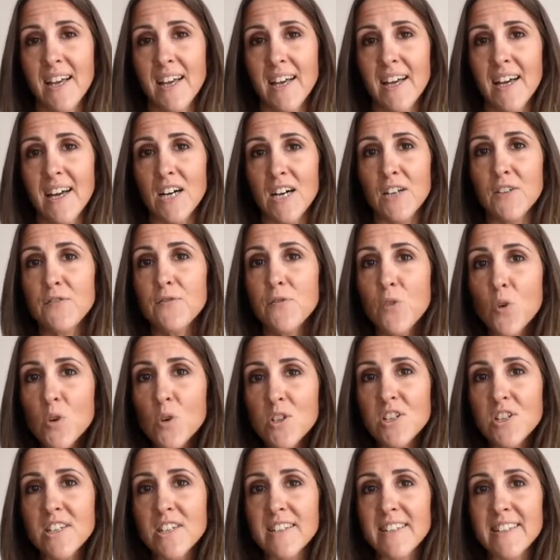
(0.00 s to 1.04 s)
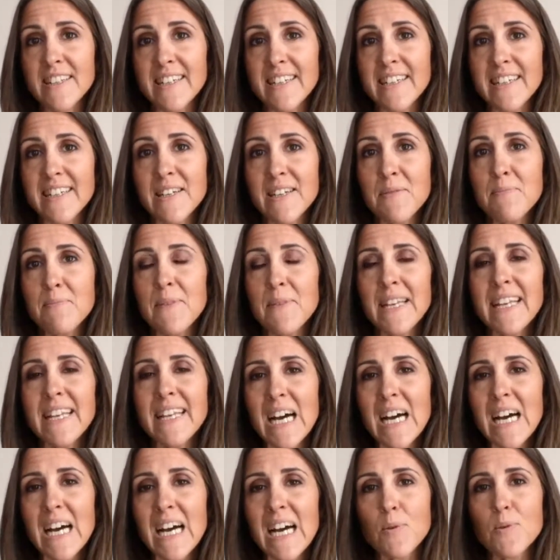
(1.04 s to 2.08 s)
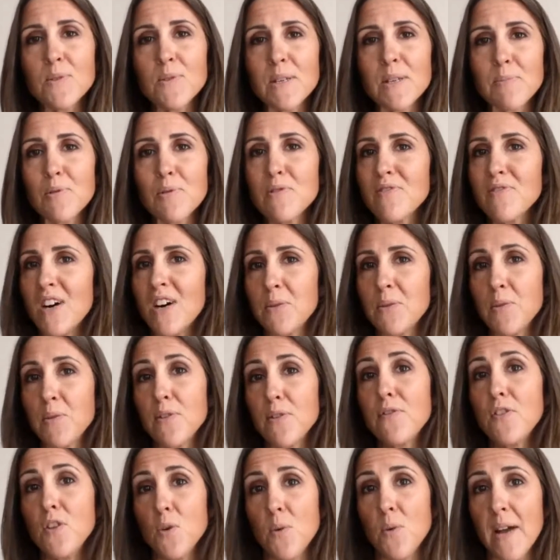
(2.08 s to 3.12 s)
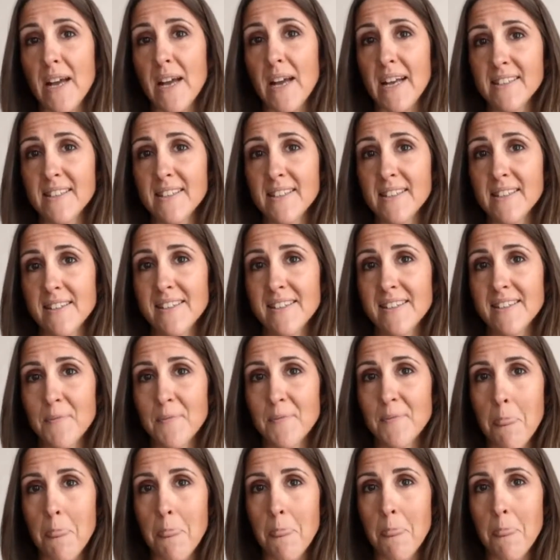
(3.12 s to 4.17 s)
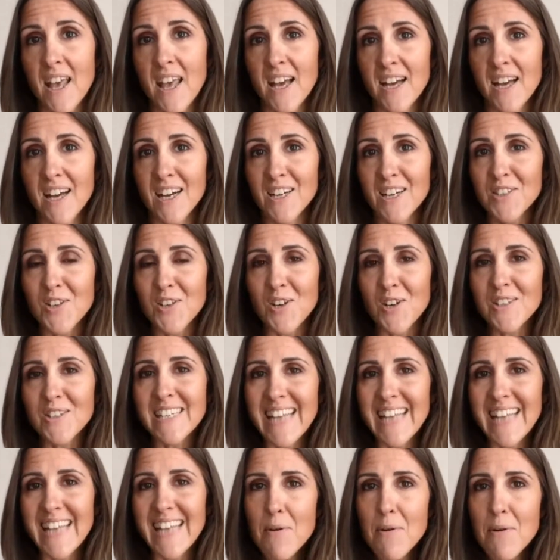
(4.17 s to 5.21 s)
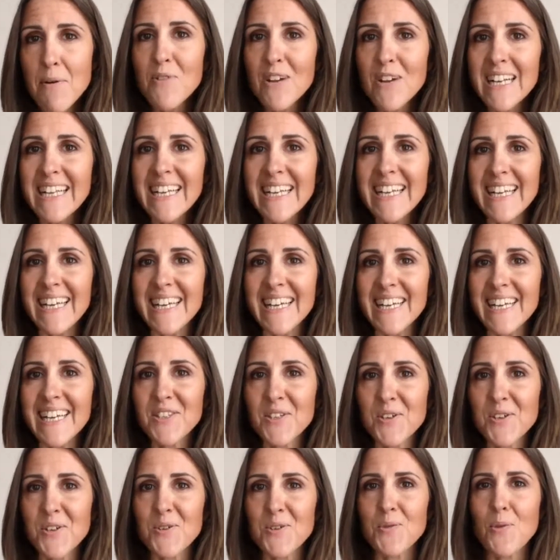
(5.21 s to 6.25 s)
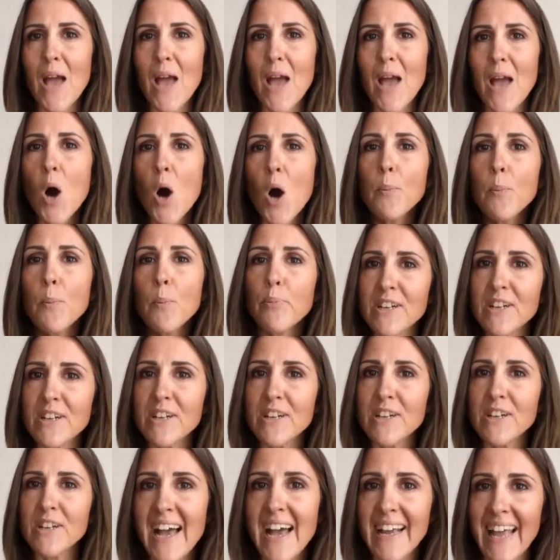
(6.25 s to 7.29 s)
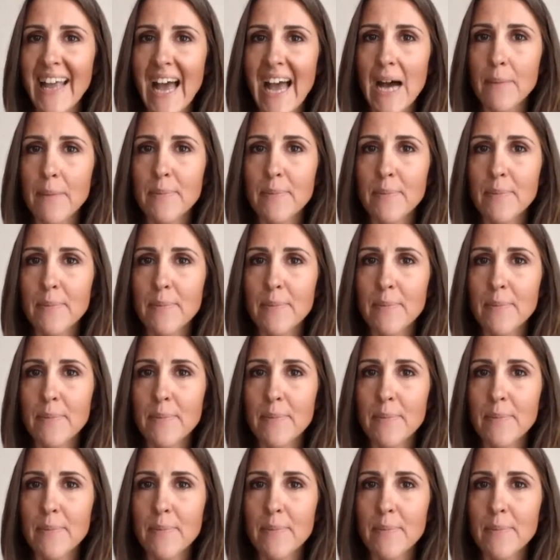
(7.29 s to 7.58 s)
Unfortunately, many couples are provided with few answers. So today we're really here to help bridge that gap,